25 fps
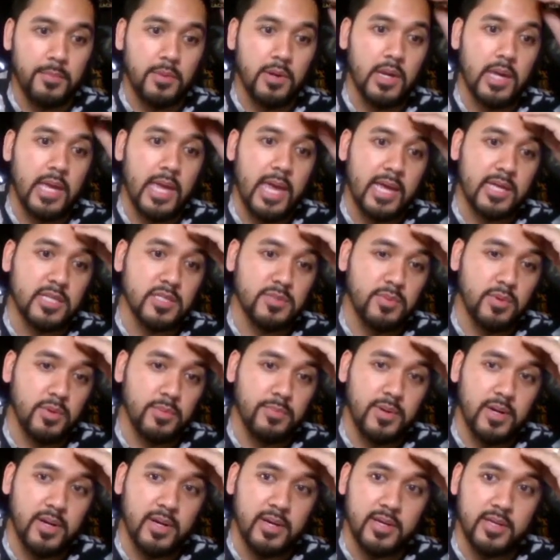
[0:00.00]
expert
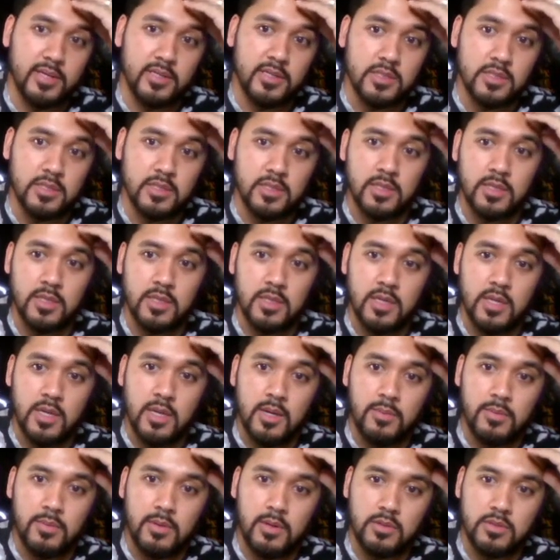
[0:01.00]
pies.
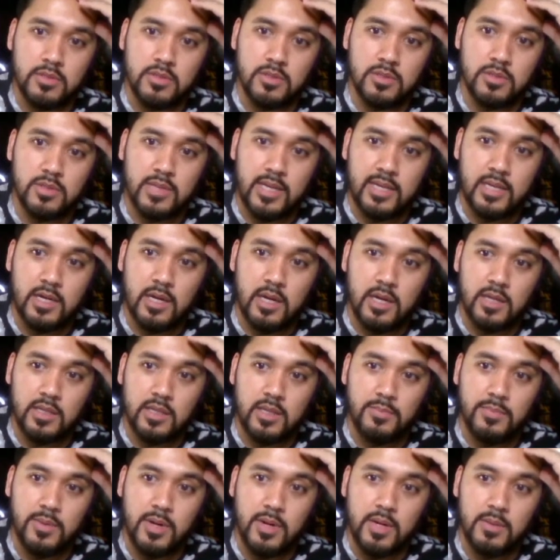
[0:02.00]
Also like
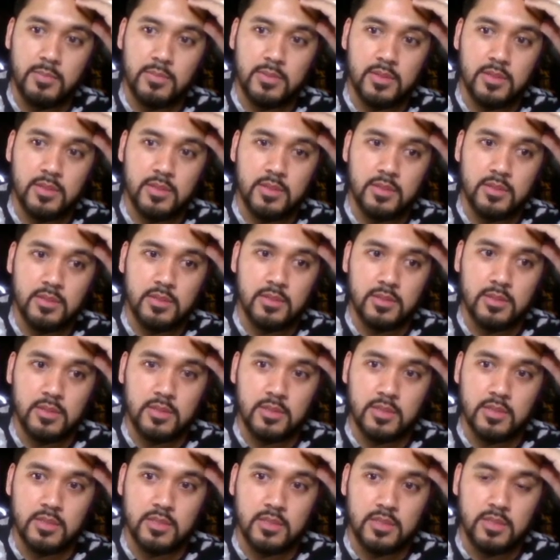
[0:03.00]
Alibaba
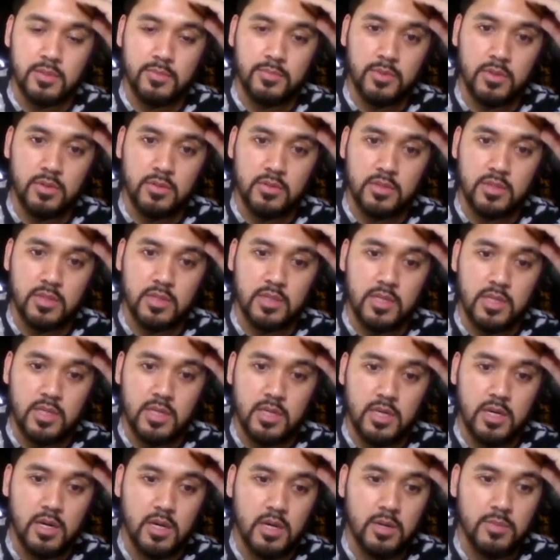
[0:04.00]
because they're both the
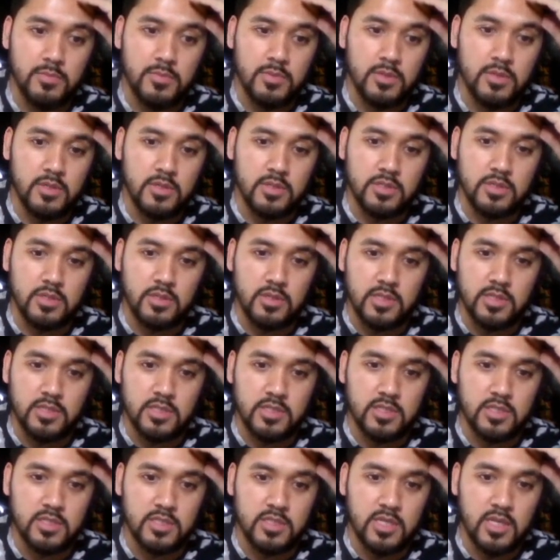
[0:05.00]
e-commerce. So let's
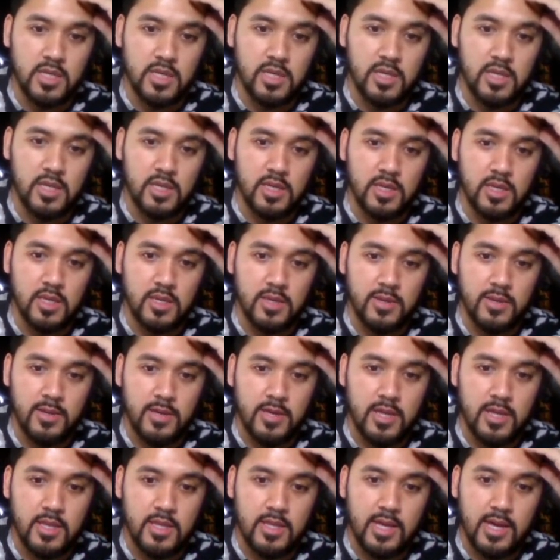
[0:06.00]
say
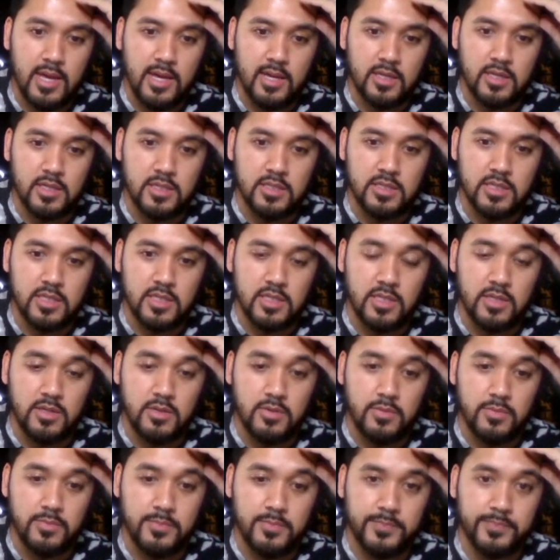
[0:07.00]
that continue.
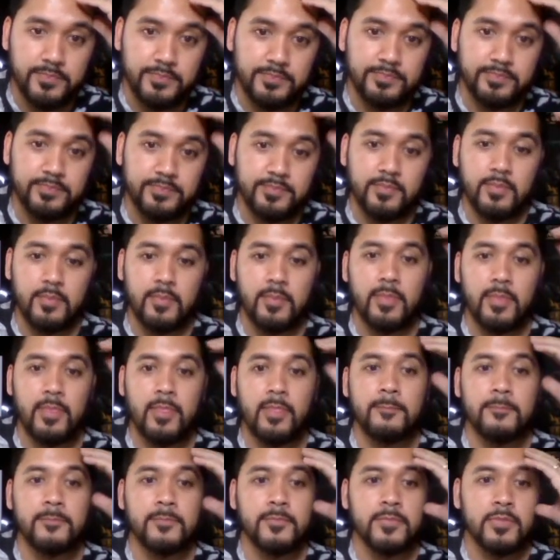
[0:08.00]

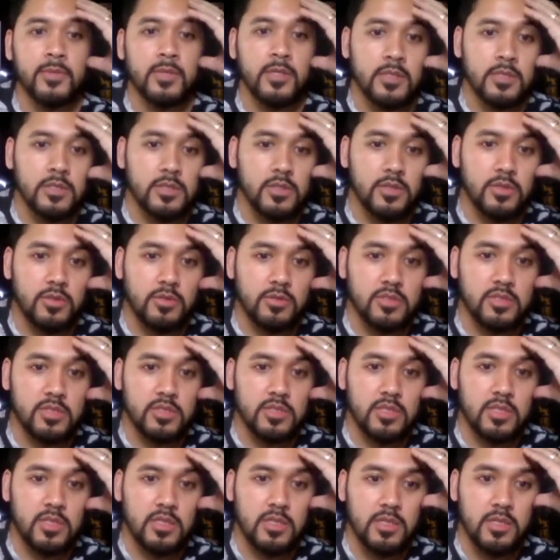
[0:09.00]
So you'll
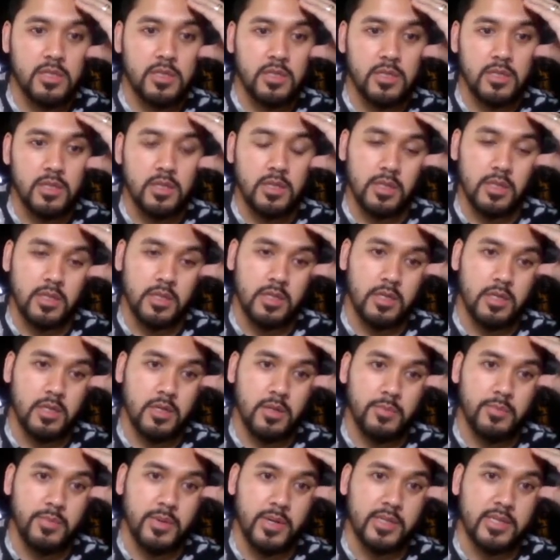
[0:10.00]
see the
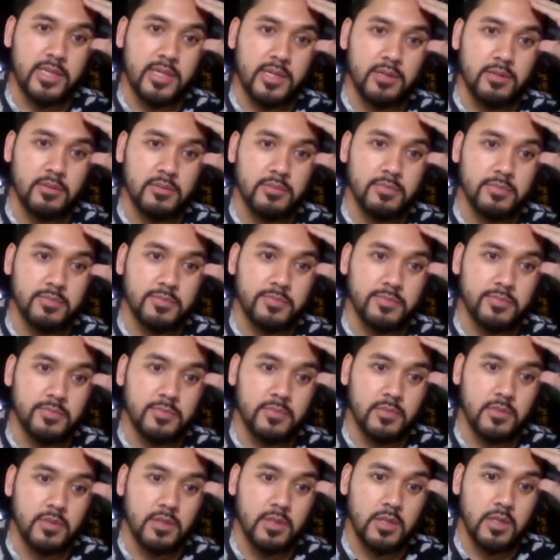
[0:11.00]
breakdown,
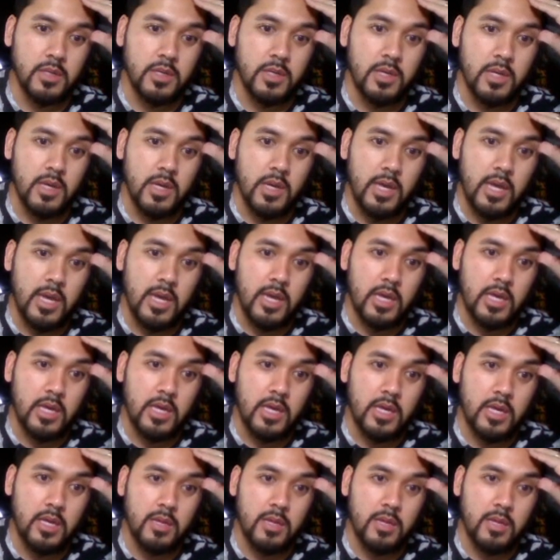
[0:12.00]
and